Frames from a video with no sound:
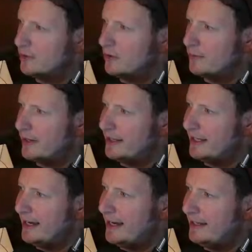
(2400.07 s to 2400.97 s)
lower
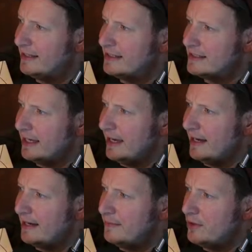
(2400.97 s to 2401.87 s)
bodily, headless,
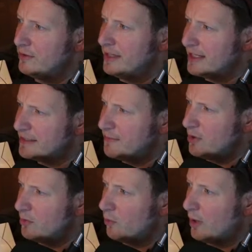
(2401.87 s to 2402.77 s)
AI mode, desk
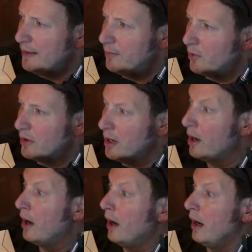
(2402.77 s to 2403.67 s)
mode, whiteboard,
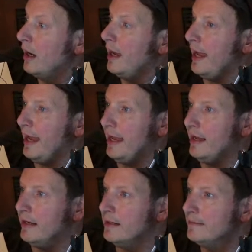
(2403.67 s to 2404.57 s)

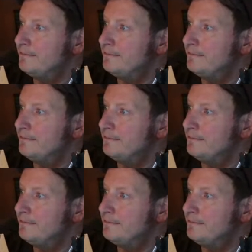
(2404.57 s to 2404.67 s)
hand.